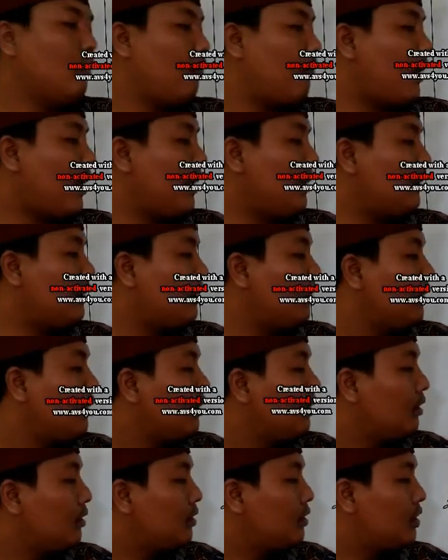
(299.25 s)
write
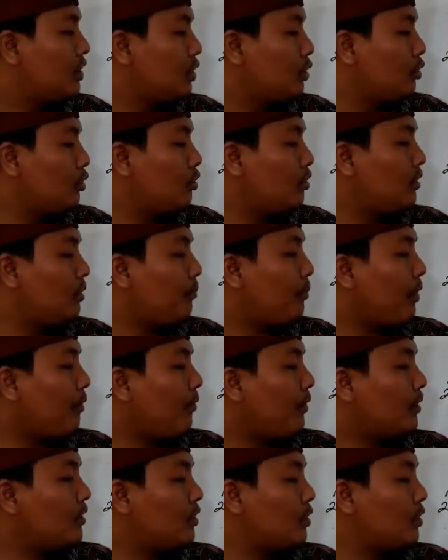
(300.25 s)
2 to the power